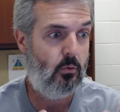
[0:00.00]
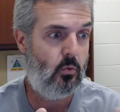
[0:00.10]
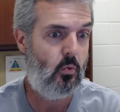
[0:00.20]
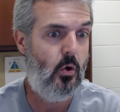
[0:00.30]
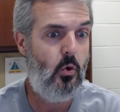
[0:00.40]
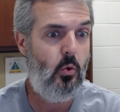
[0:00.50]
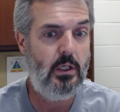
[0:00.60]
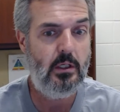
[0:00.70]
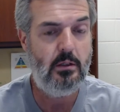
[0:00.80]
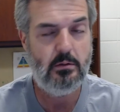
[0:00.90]

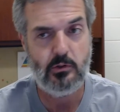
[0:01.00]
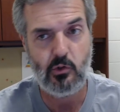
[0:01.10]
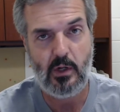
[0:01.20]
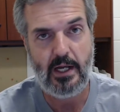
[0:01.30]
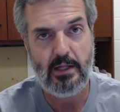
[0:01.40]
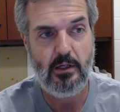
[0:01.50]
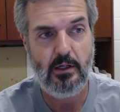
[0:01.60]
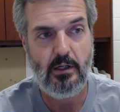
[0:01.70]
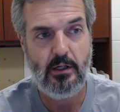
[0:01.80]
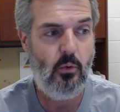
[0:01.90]
rowing, triathlon,
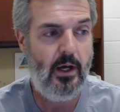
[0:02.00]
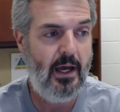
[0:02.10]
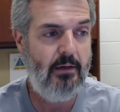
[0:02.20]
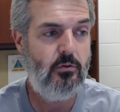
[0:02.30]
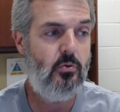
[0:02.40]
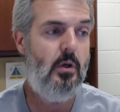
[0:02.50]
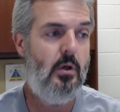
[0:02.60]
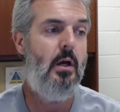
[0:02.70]
what have you.